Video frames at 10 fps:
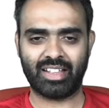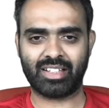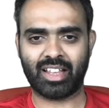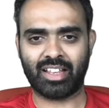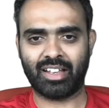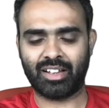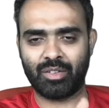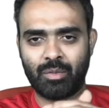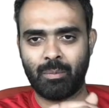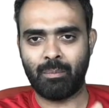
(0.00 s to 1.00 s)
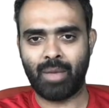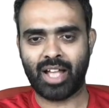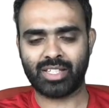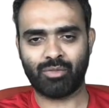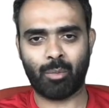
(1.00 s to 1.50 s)
there's like a
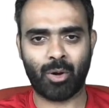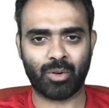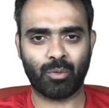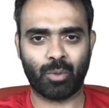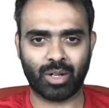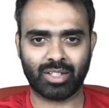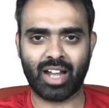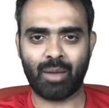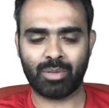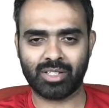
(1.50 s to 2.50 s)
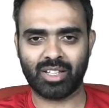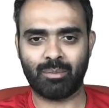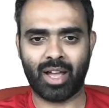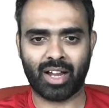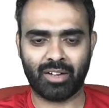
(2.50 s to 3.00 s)
massive amount of work that happens in the
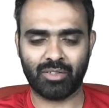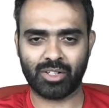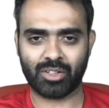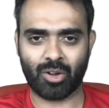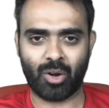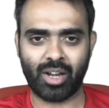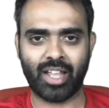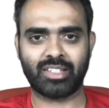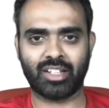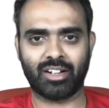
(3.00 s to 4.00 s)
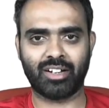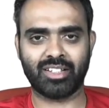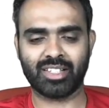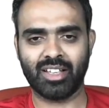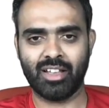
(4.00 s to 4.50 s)
backend, which is all
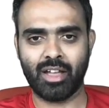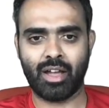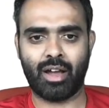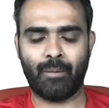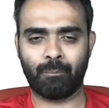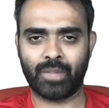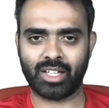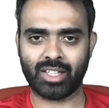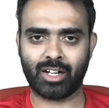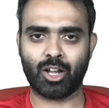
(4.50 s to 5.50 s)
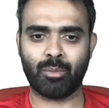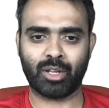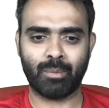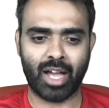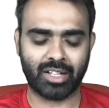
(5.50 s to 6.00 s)
asynchronous, does an
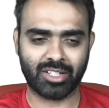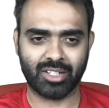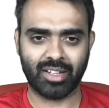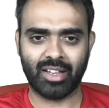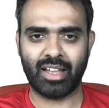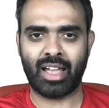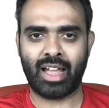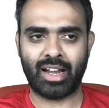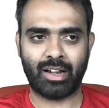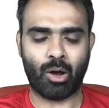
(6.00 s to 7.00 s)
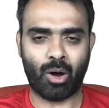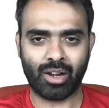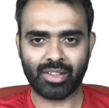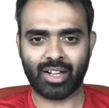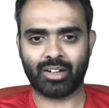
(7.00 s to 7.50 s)
atomic match, and all
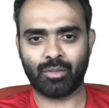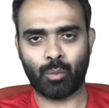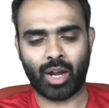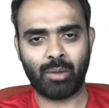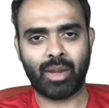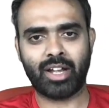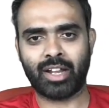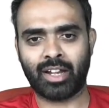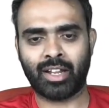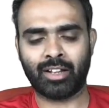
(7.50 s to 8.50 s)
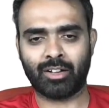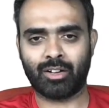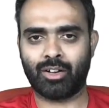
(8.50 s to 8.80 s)
of that while maintaining